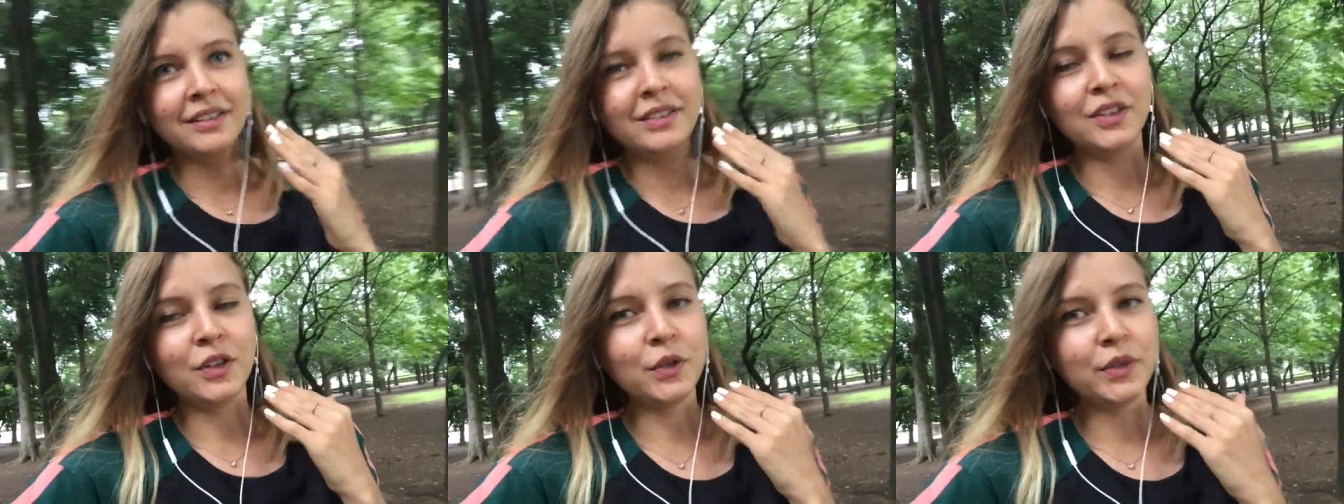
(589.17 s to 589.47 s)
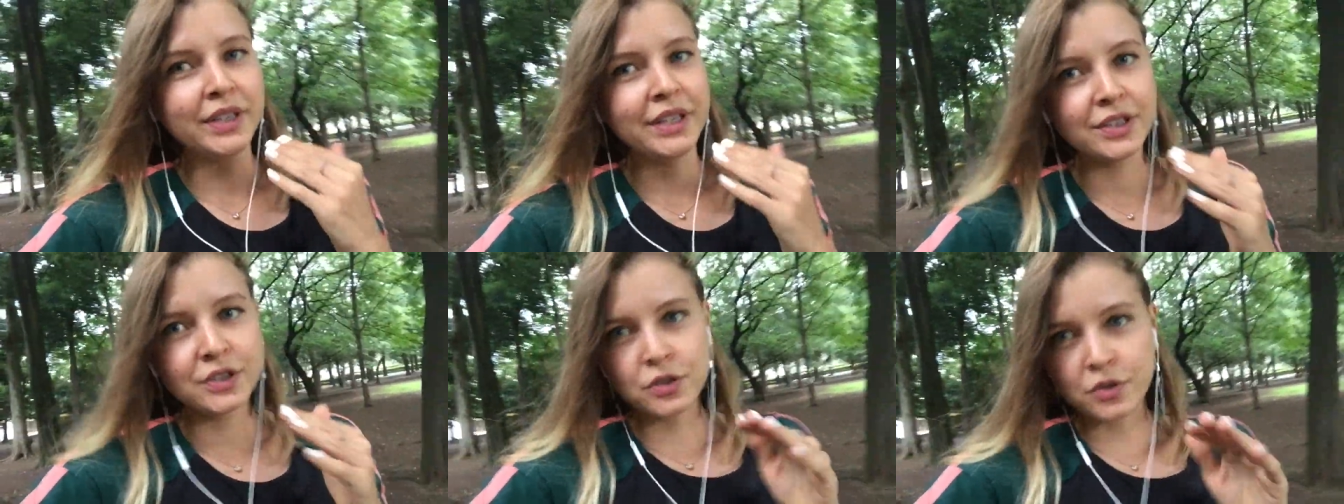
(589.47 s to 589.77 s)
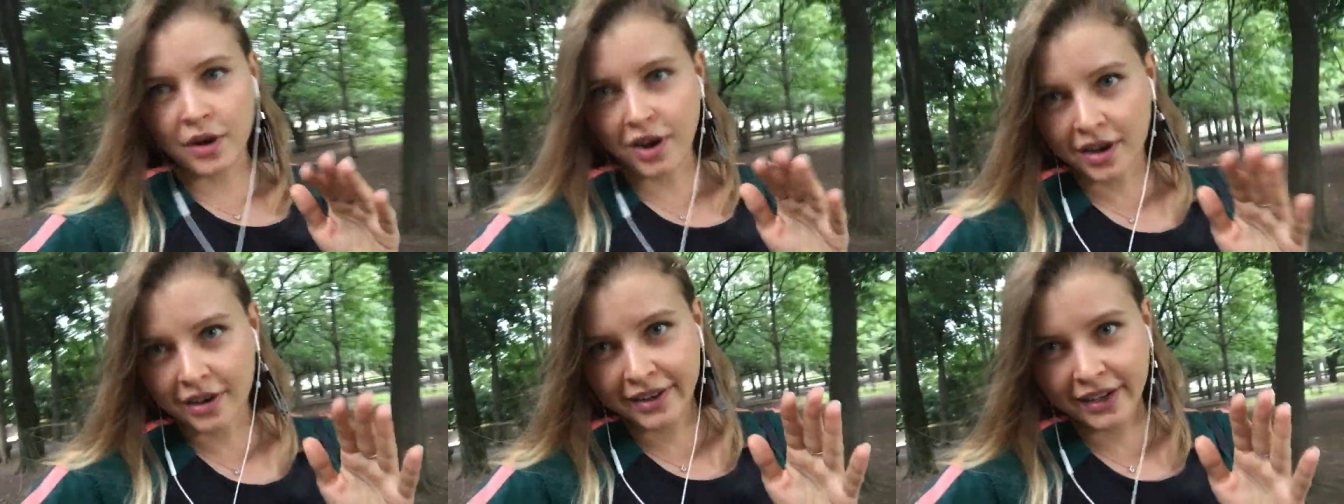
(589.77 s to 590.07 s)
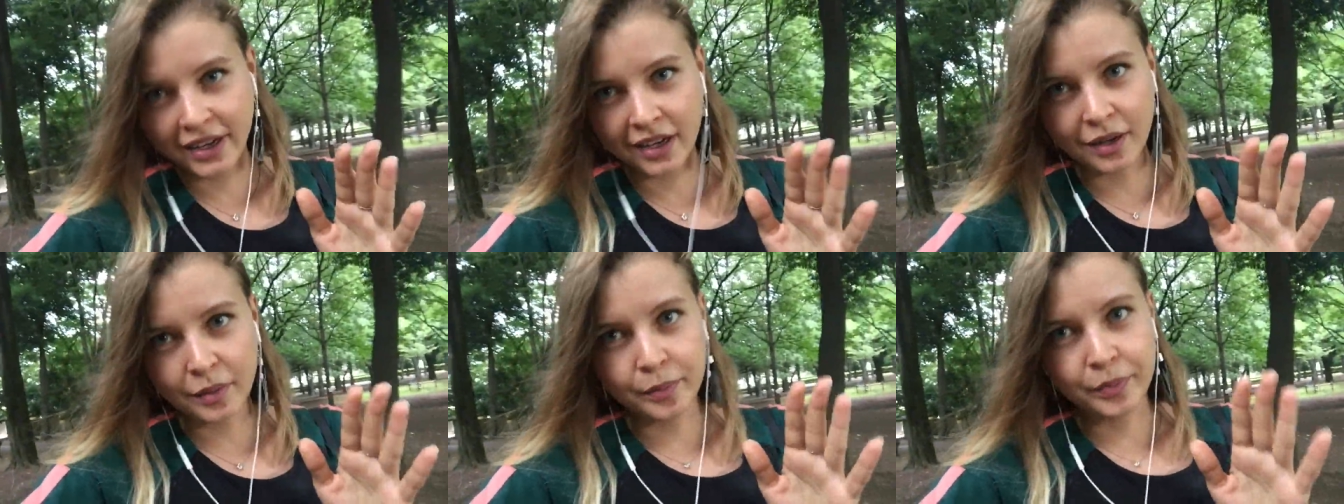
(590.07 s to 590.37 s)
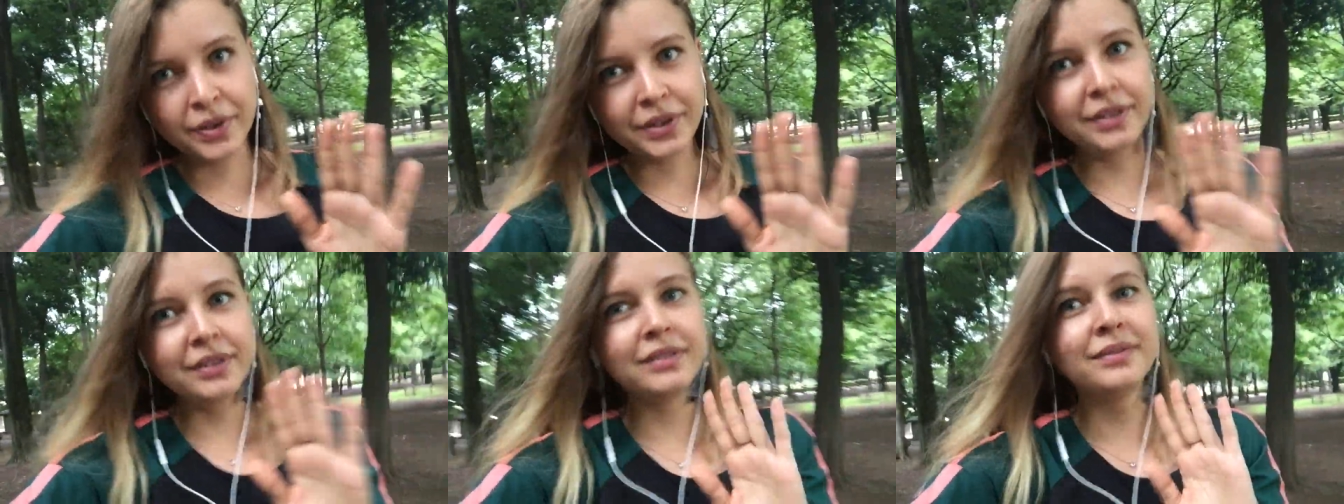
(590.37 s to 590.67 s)
No need to hurry up,
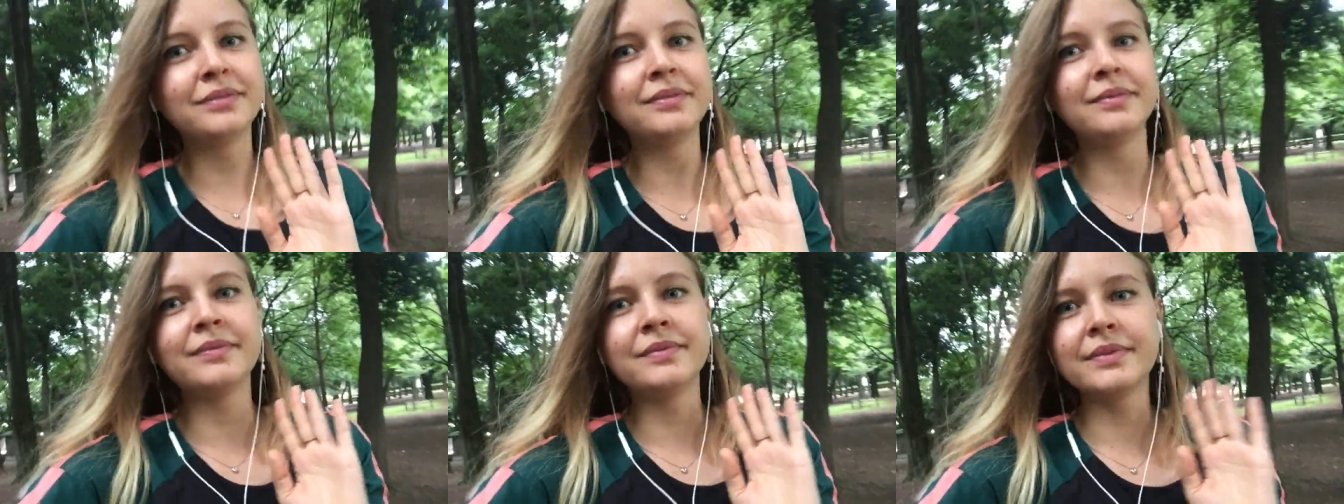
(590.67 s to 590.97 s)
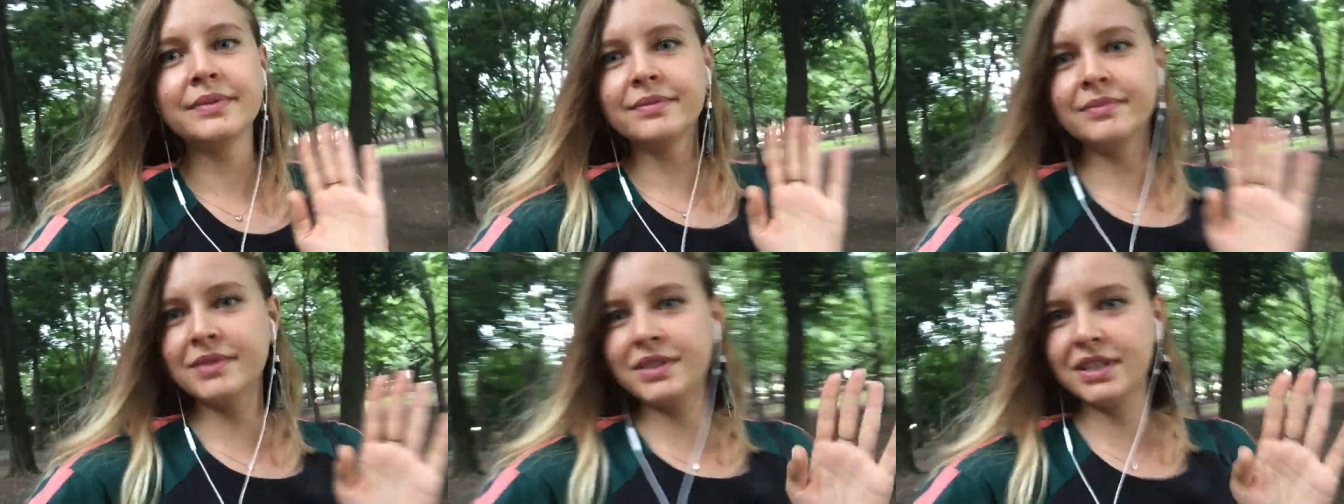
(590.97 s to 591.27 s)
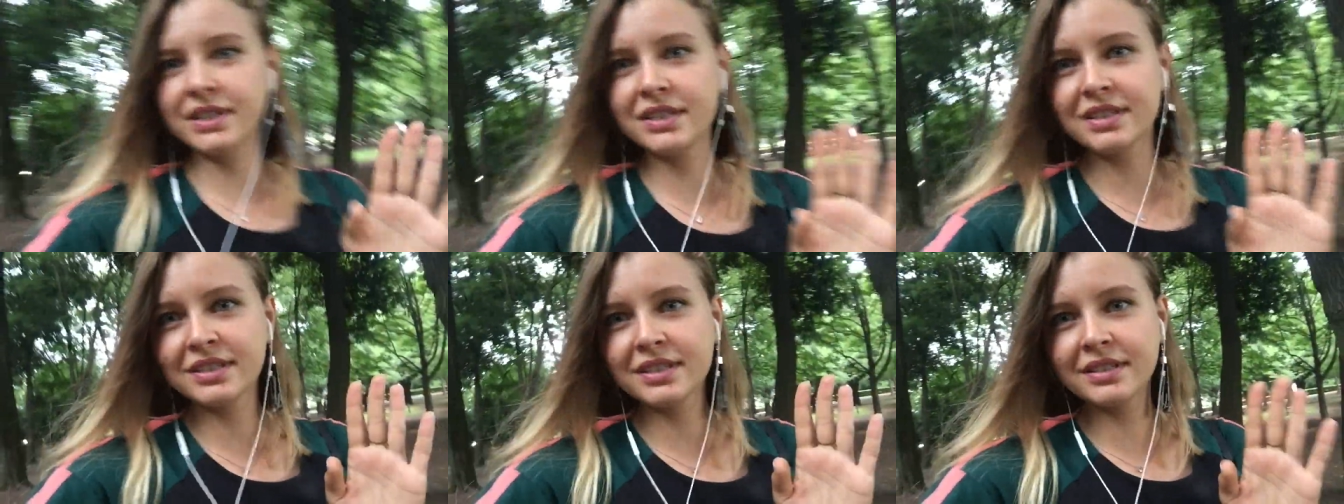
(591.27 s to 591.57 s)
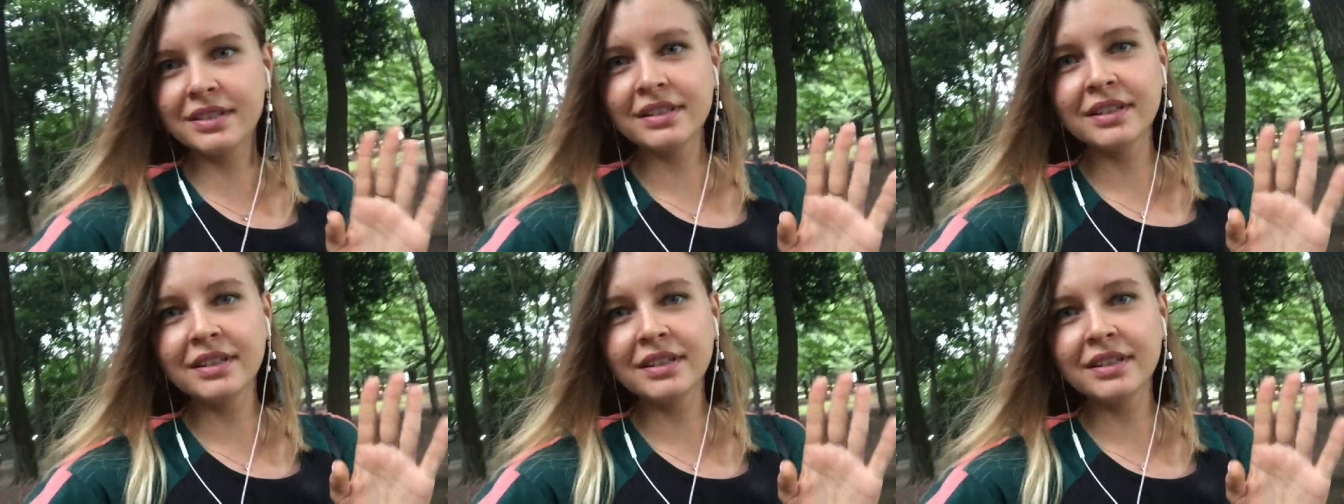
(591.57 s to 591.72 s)
just